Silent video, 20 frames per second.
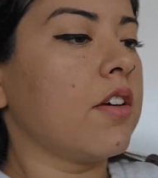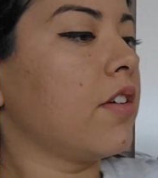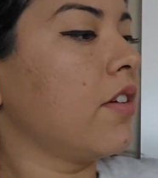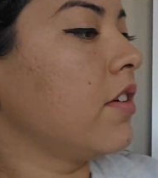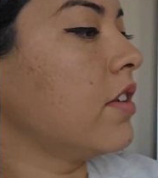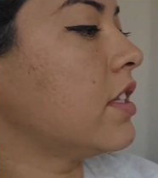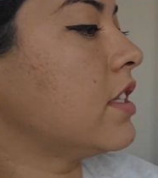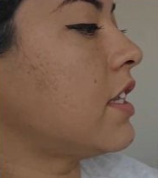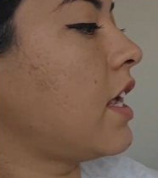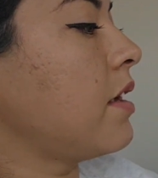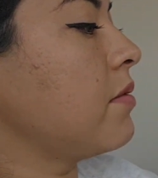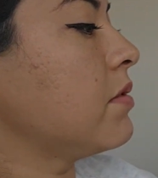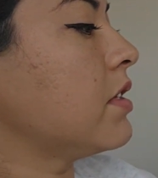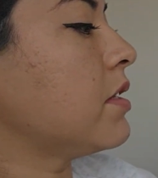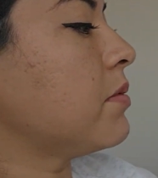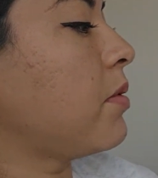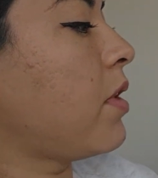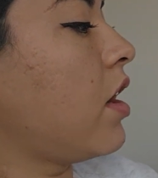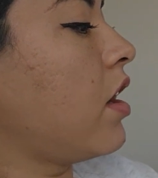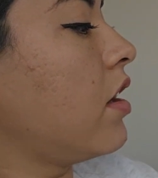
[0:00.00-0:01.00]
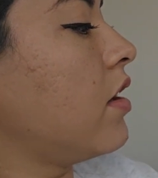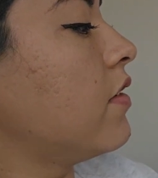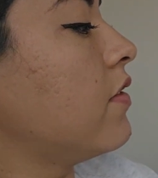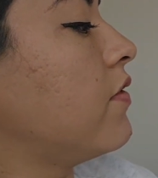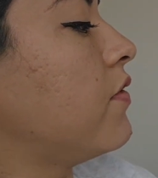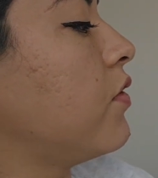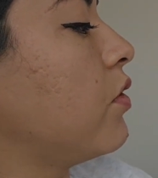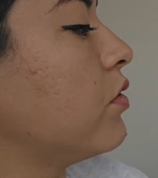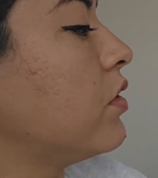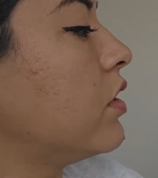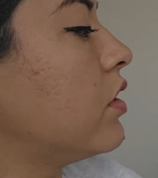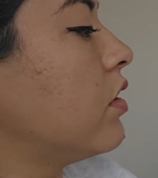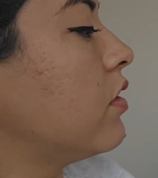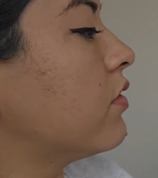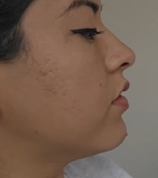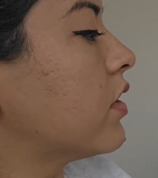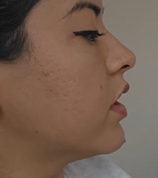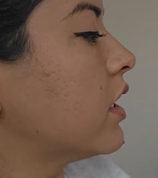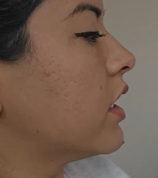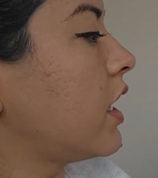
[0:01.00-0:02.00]
Same spot, fold it
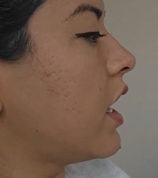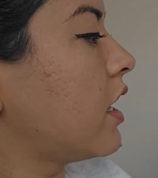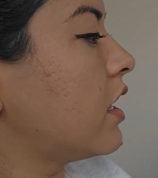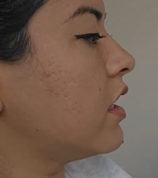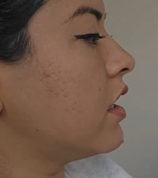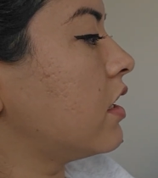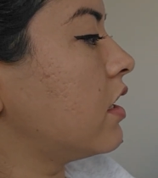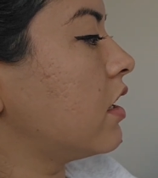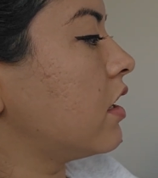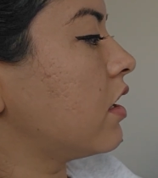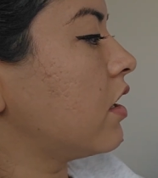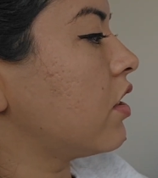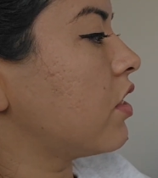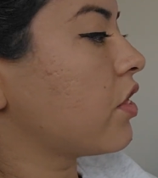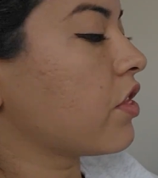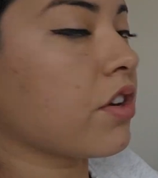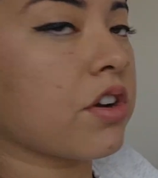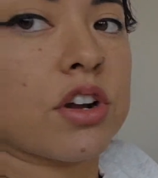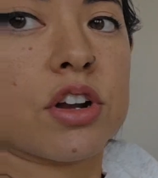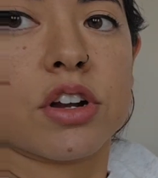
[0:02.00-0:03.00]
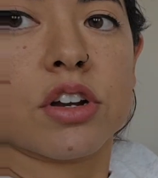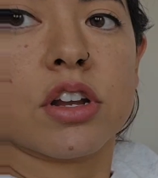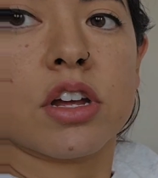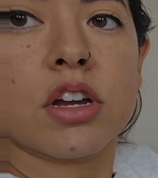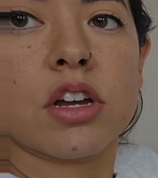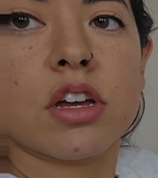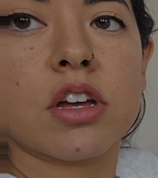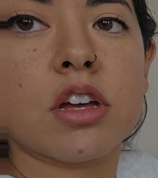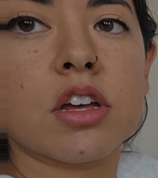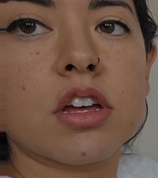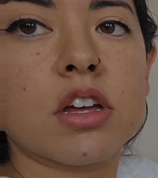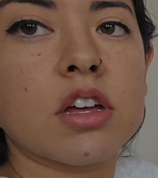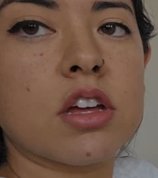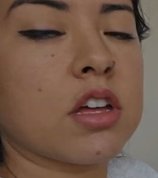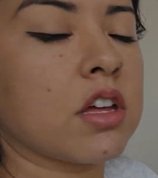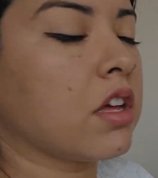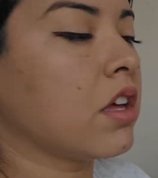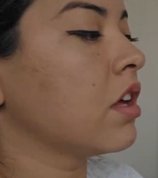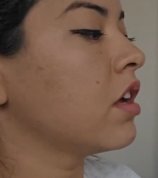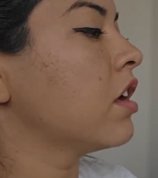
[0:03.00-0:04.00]
over again, a third.
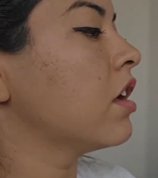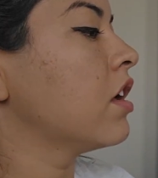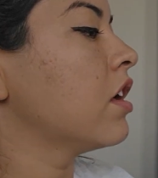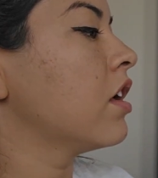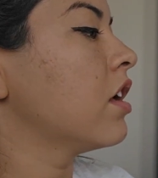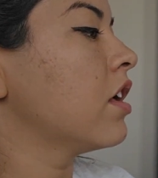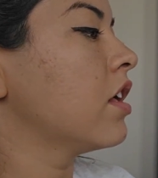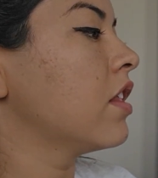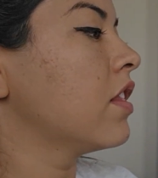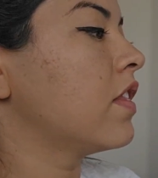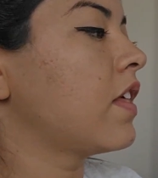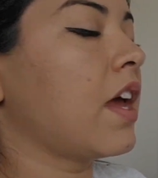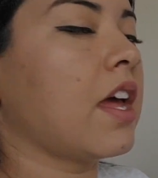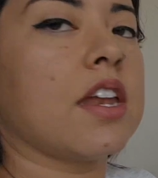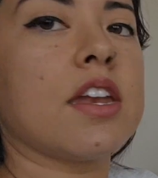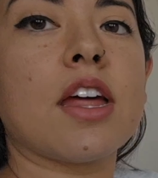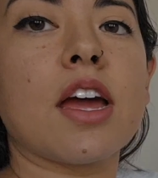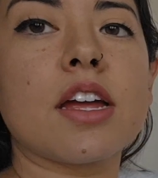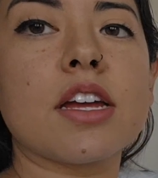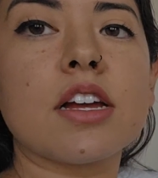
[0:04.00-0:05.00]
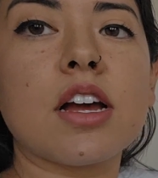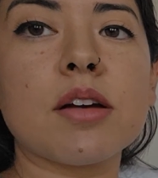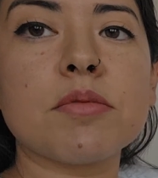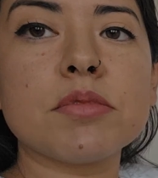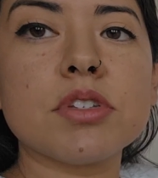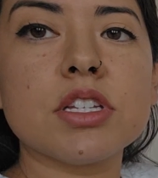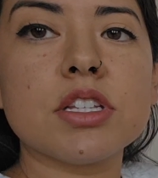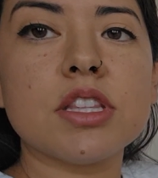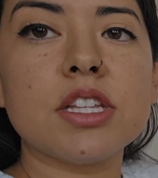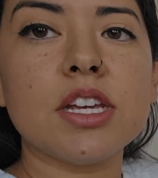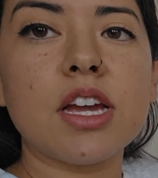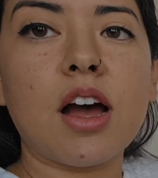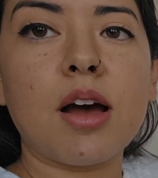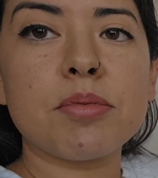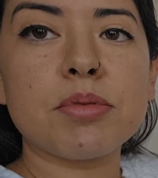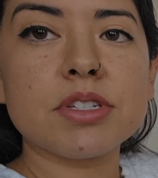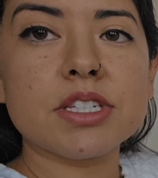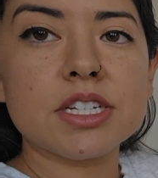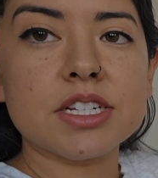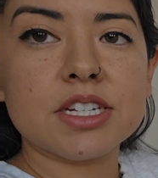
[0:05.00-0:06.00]
Then I come to the
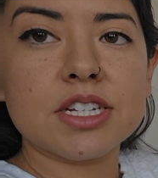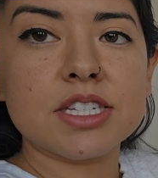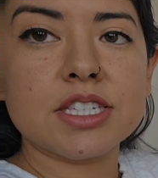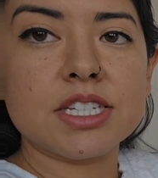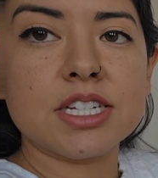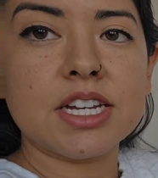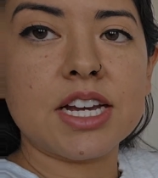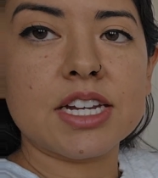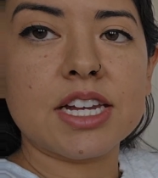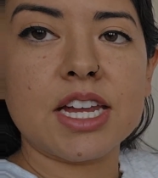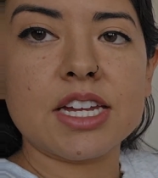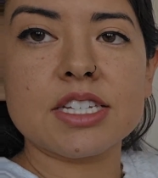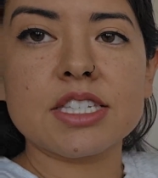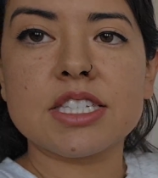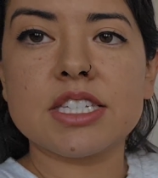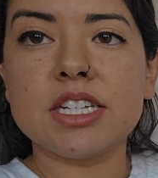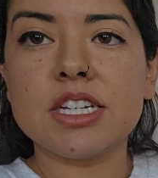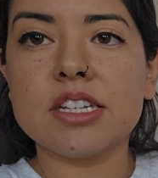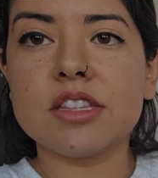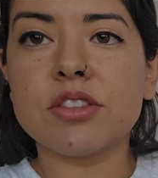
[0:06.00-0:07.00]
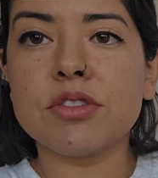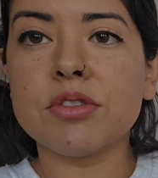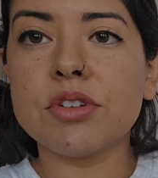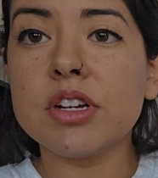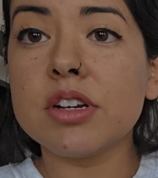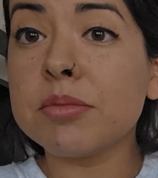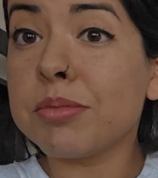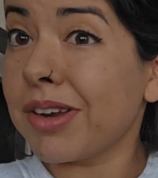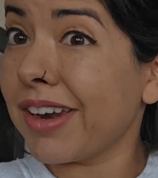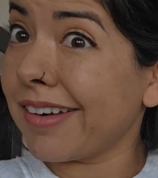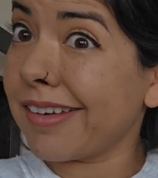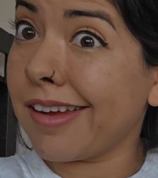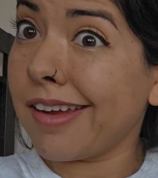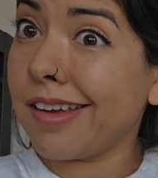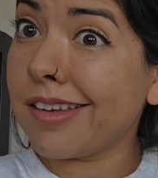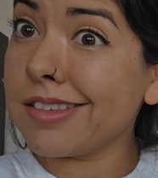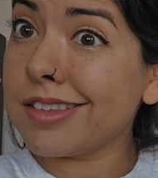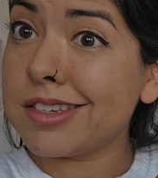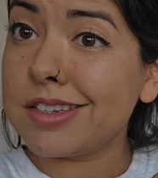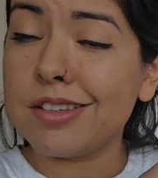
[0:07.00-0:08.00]
opposite, because see, I can't see it through here, but I
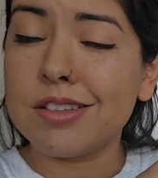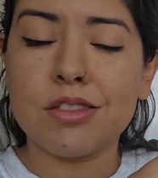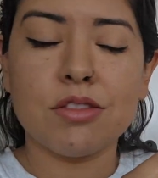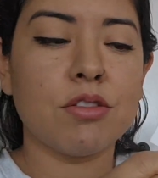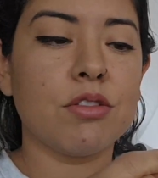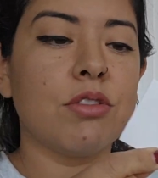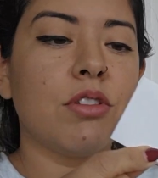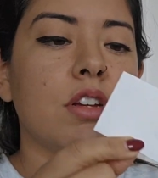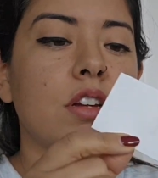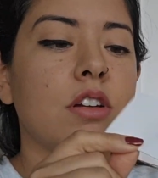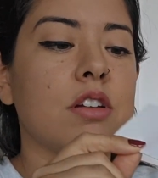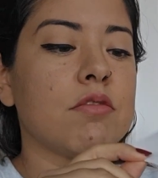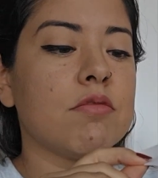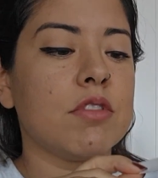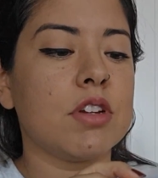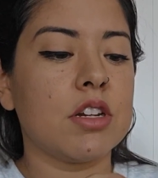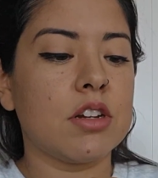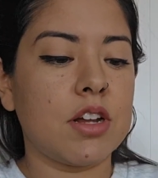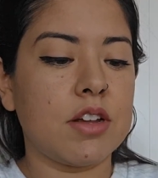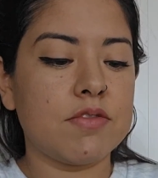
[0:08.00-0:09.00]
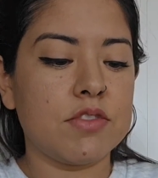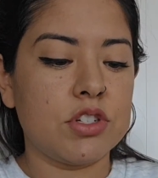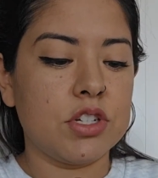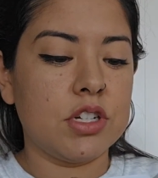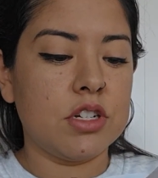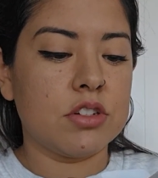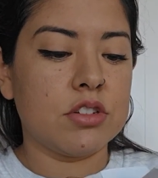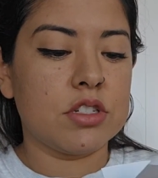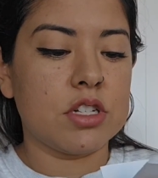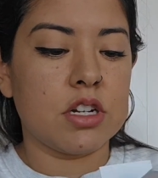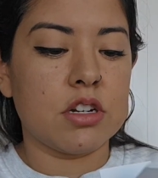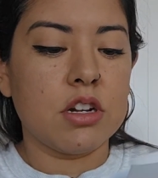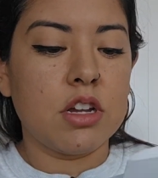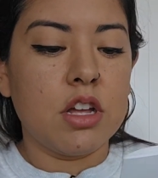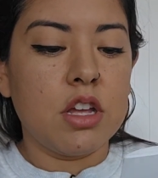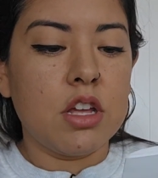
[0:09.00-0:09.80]
can see it through here, and we're gonna have cheaters here.